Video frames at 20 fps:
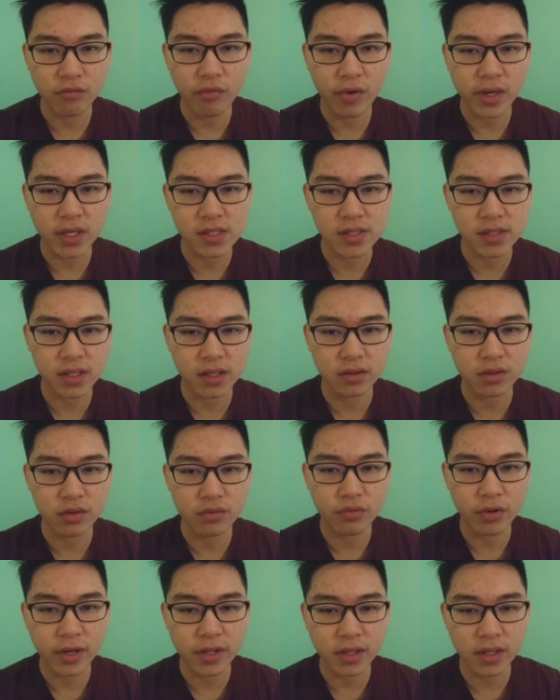Wednesday
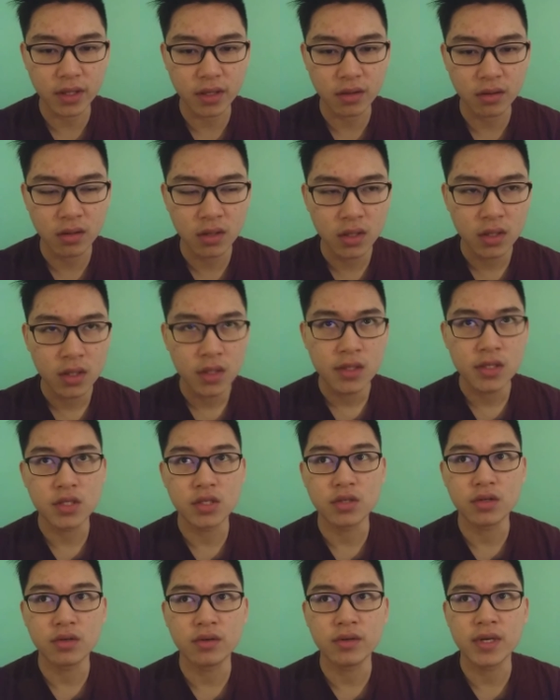until right now.
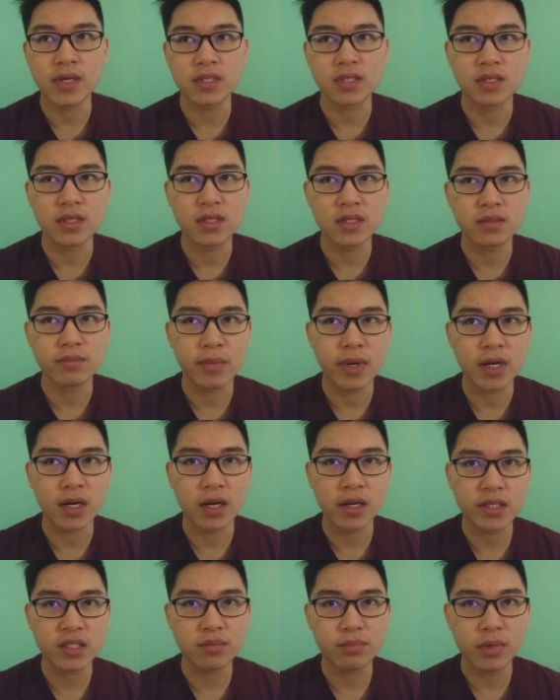So yesterday is my
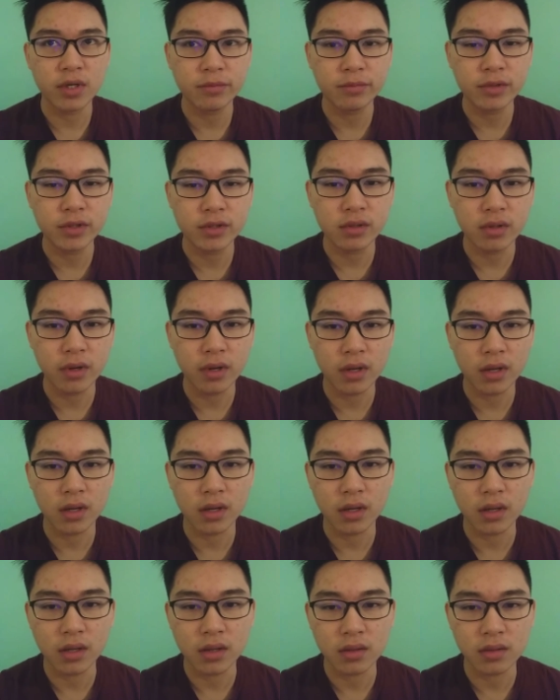last paper
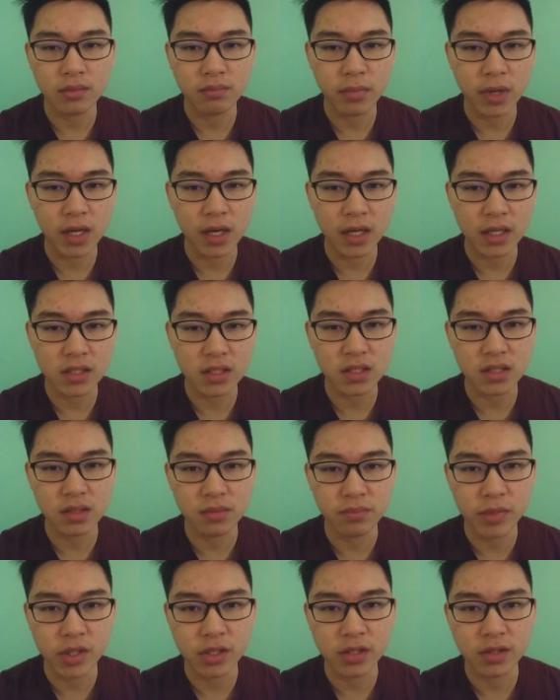and my last
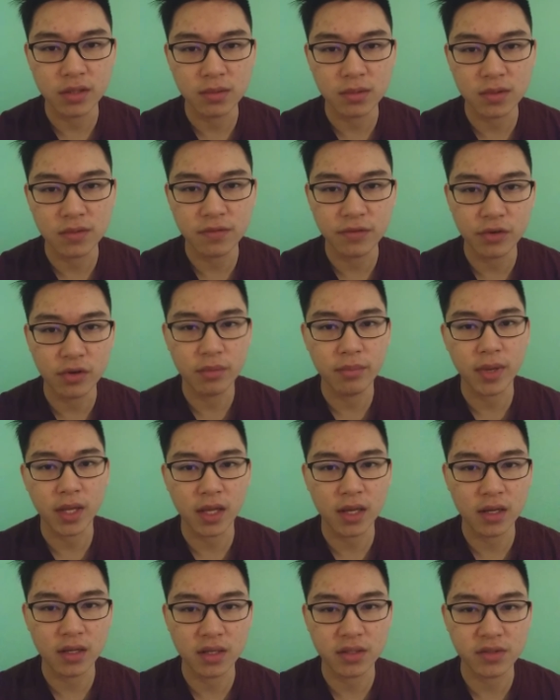midterms for
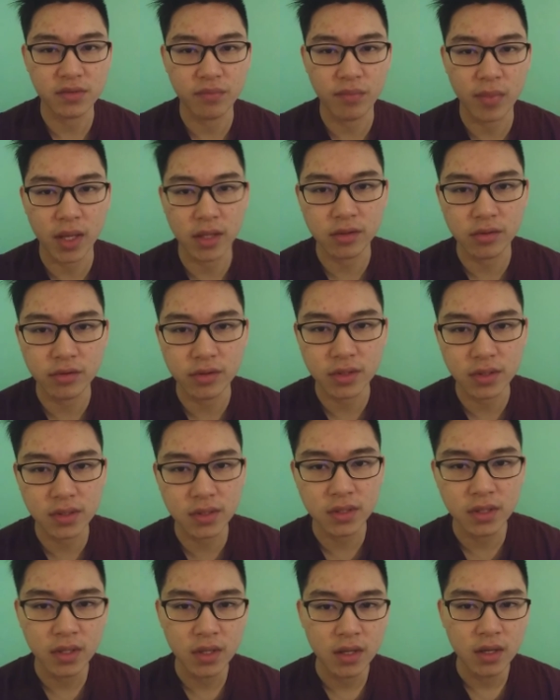mechanics of
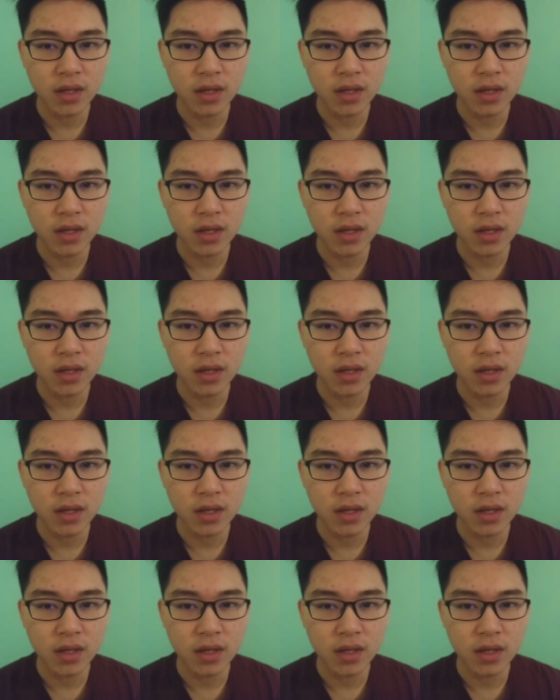materials,